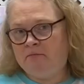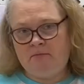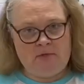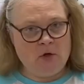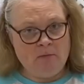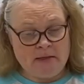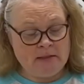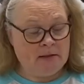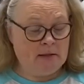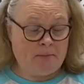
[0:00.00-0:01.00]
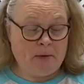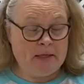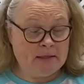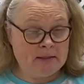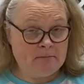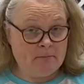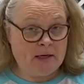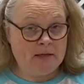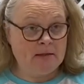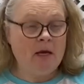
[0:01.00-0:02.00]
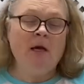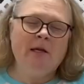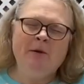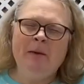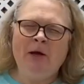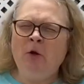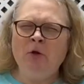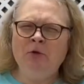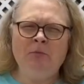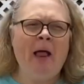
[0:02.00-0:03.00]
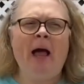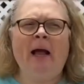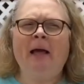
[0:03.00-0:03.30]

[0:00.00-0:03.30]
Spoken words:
don't mess this up, please, because you'll make a whole new block.